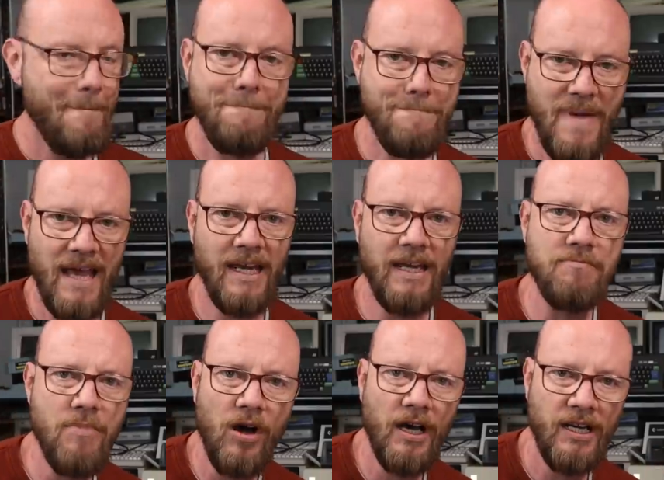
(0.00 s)
Manic
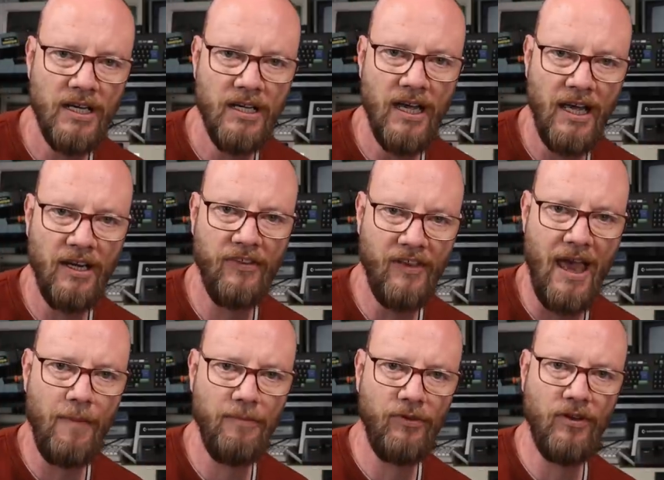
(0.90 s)
Miner and its
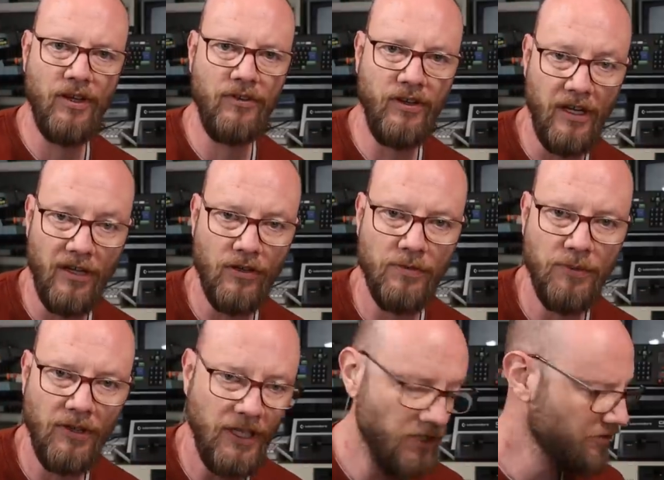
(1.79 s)
absolutely
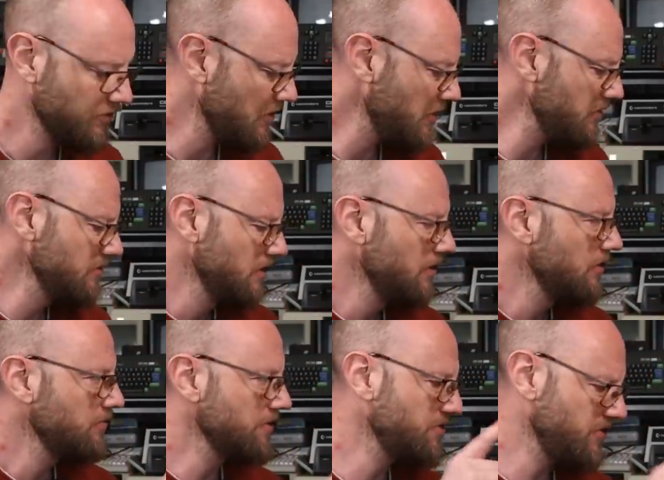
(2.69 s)
terrible intro,
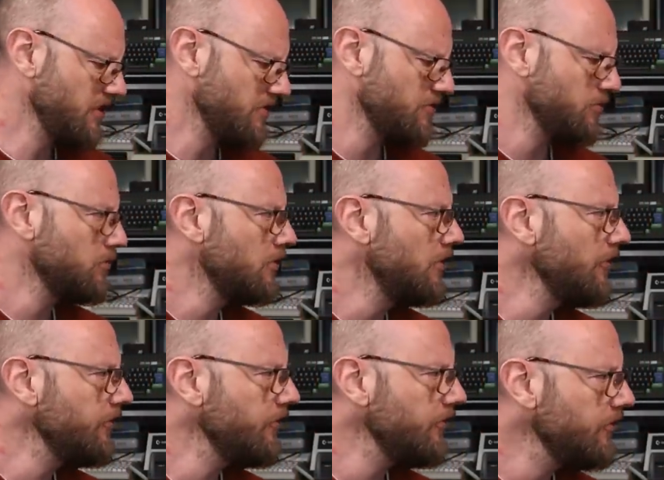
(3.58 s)
which sounds
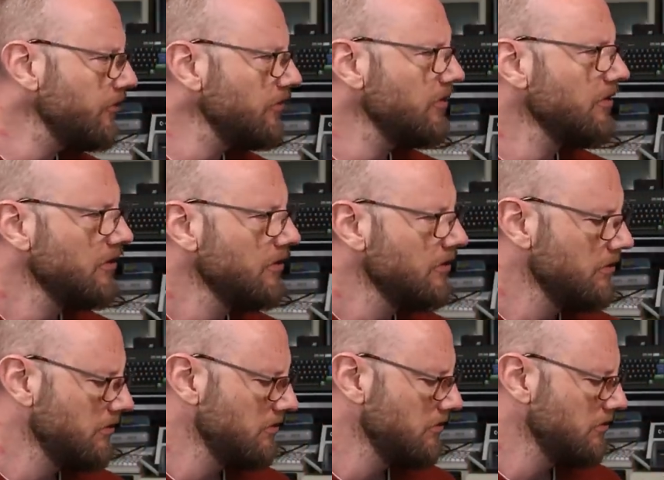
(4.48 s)
worse
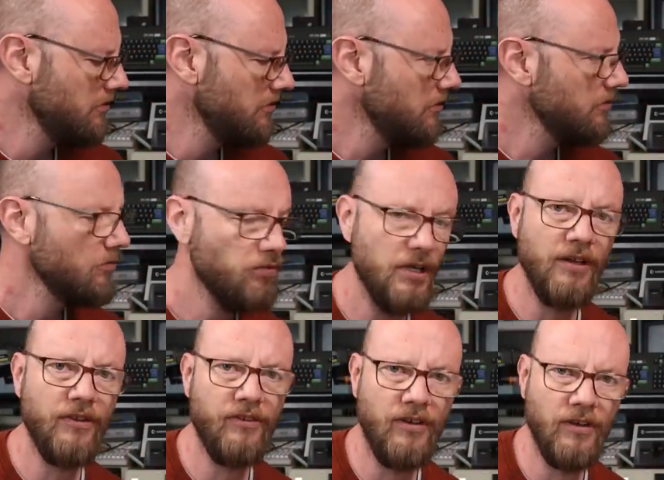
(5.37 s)
when
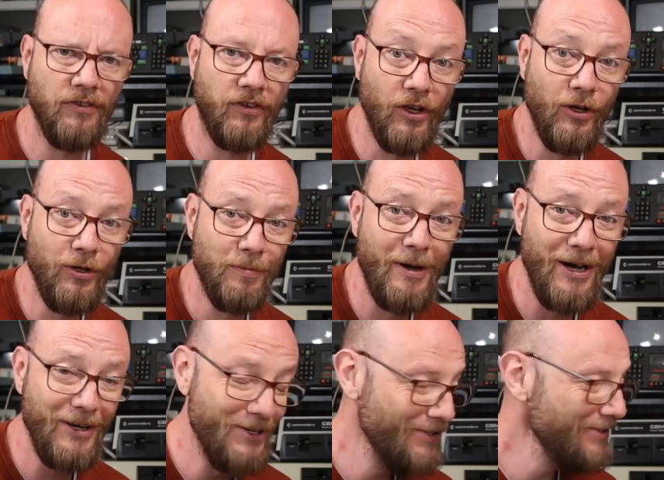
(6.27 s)
it's on
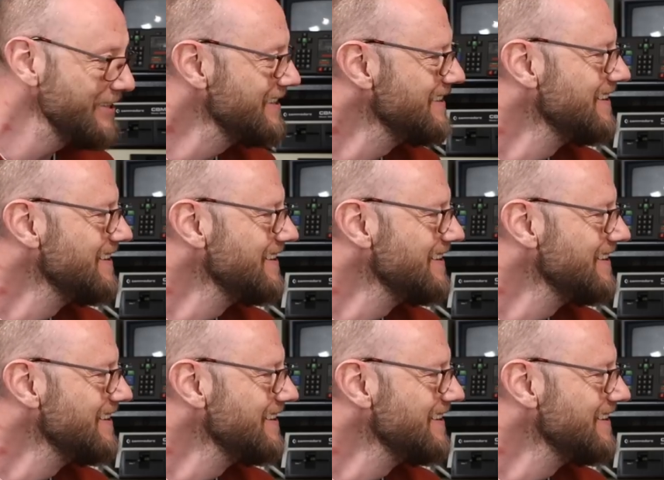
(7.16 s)
turbo.